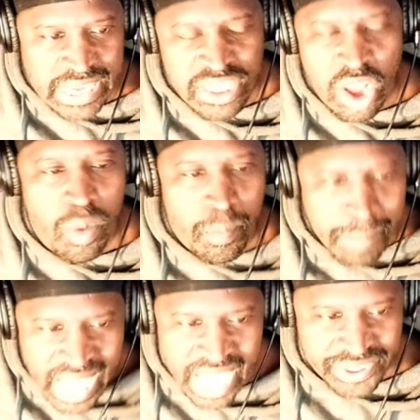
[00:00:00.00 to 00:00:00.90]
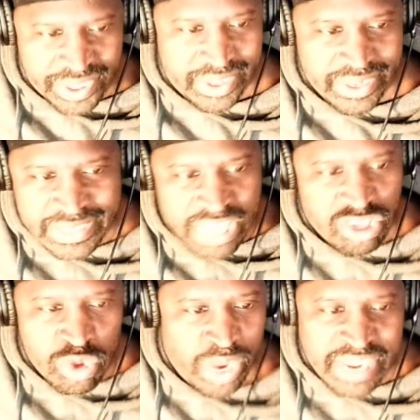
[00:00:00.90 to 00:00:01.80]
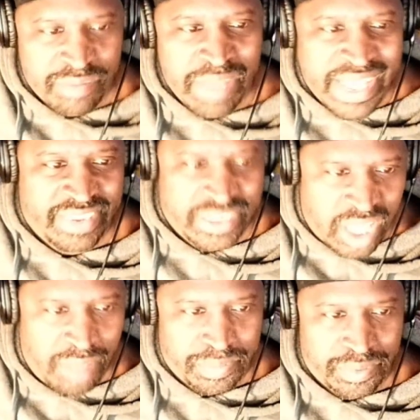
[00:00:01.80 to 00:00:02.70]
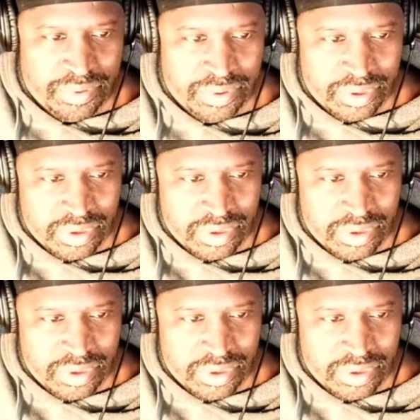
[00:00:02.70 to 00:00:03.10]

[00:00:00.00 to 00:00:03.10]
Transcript: It don't matter that you ain't messing up.